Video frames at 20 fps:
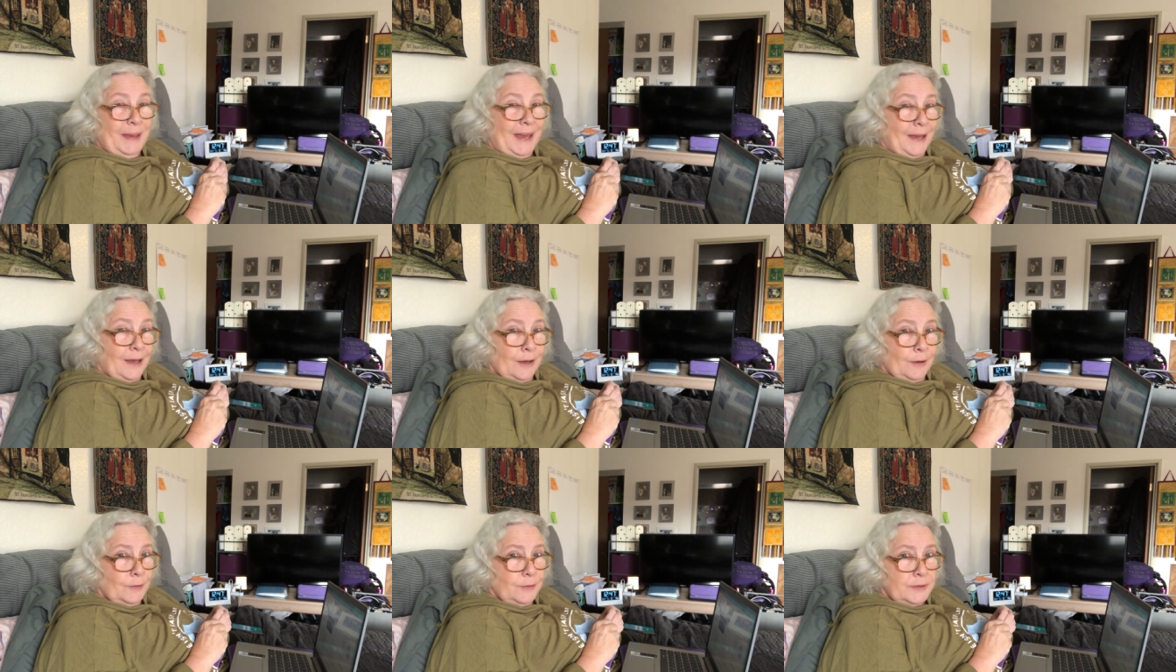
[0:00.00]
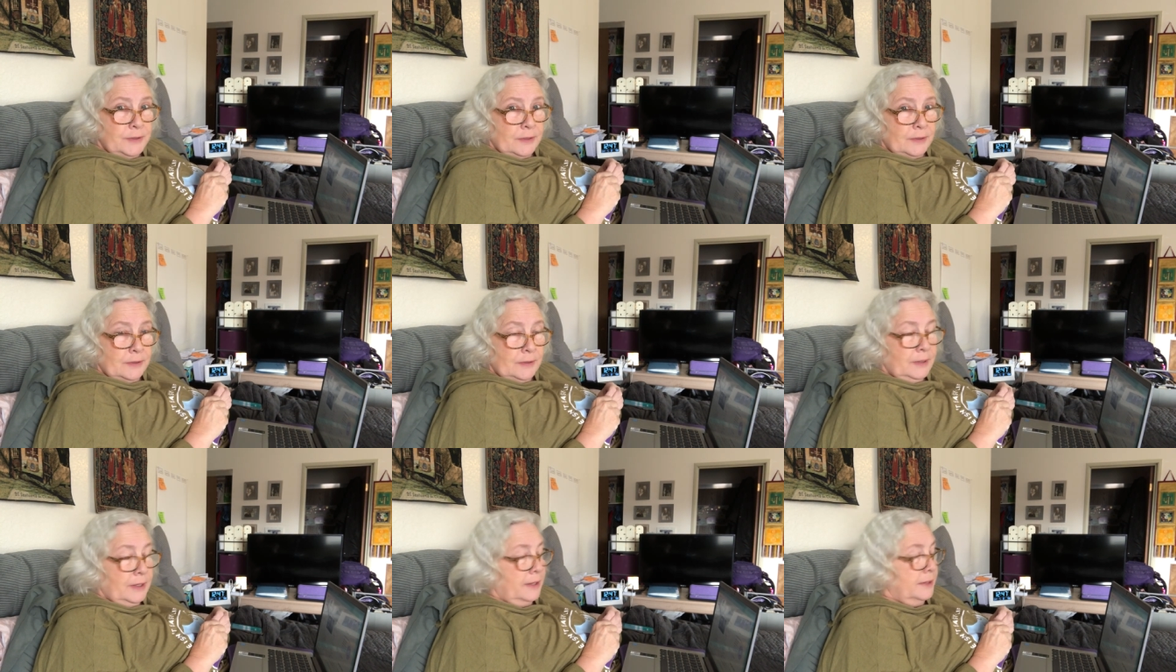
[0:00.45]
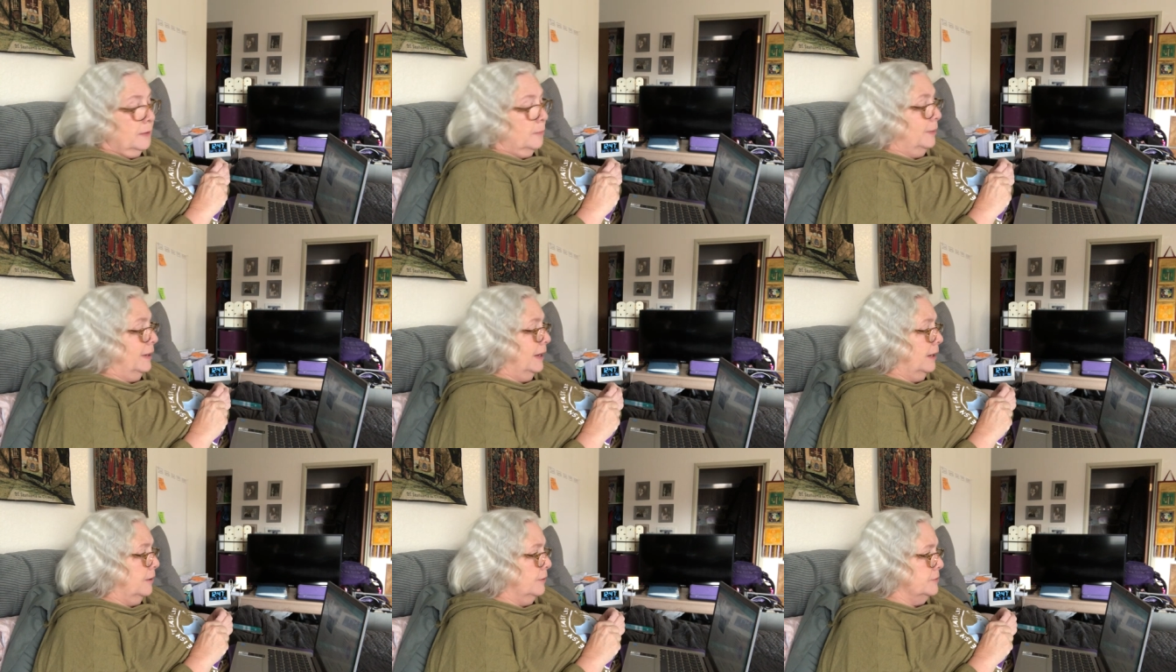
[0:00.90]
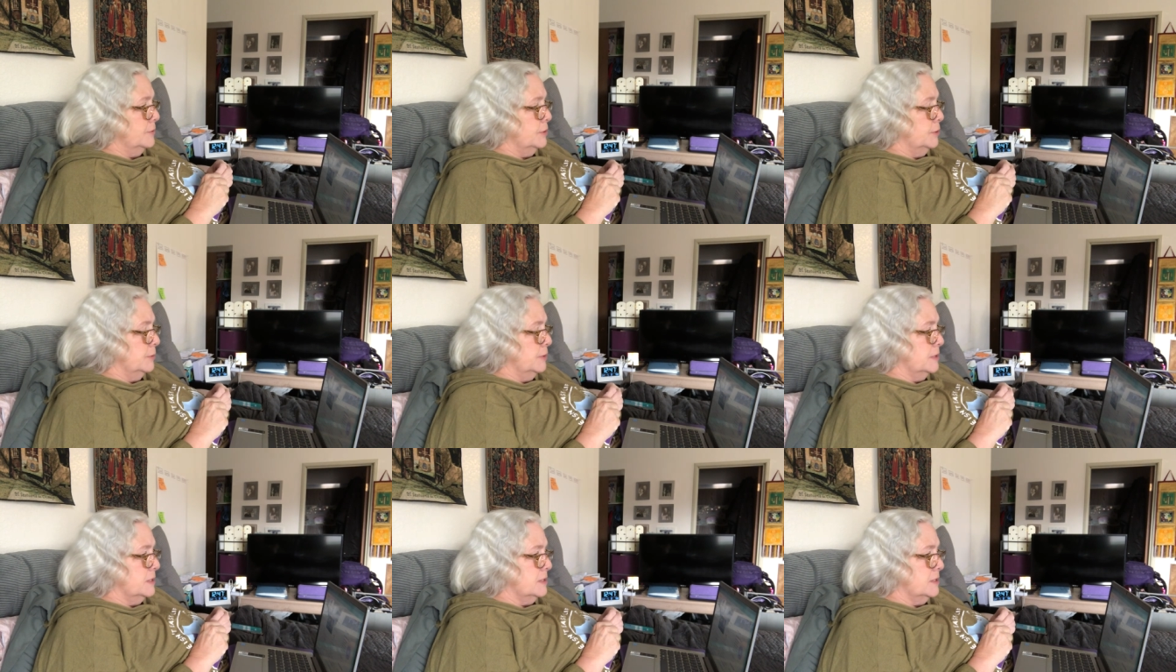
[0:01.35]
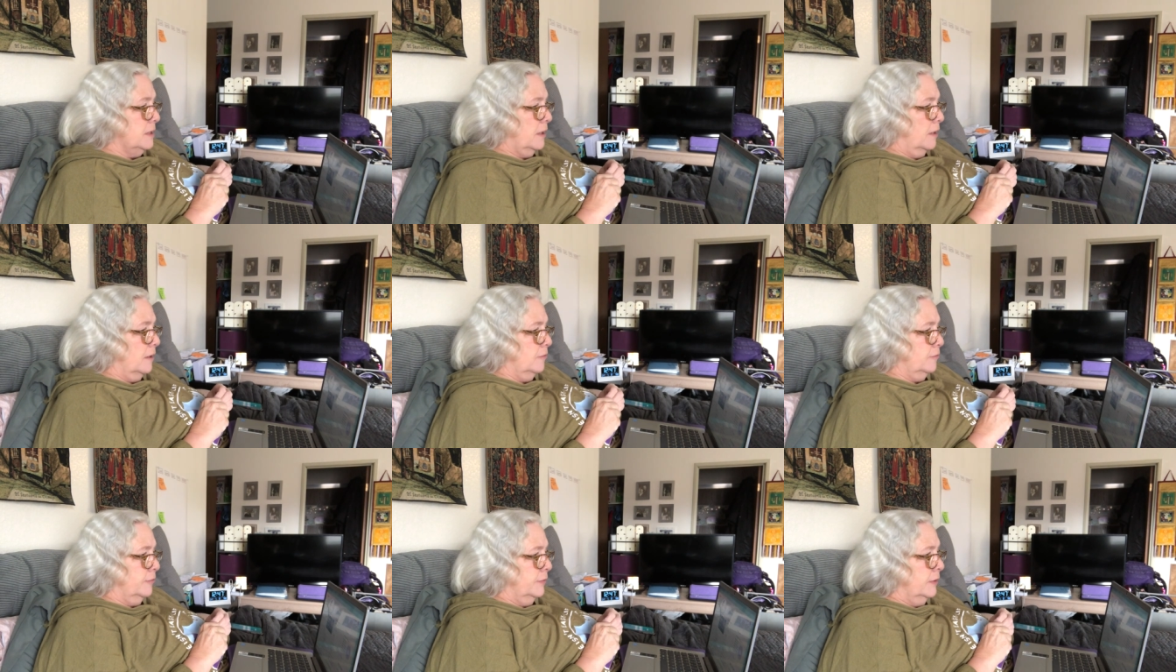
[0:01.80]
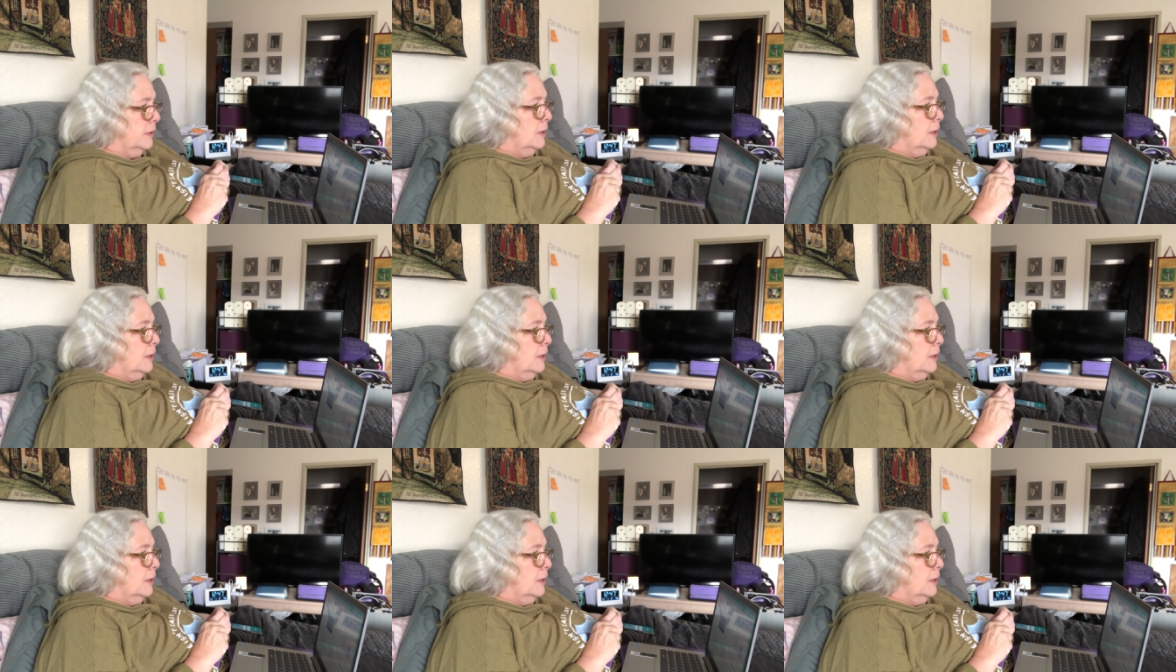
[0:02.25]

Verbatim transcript: out and about doing stuff,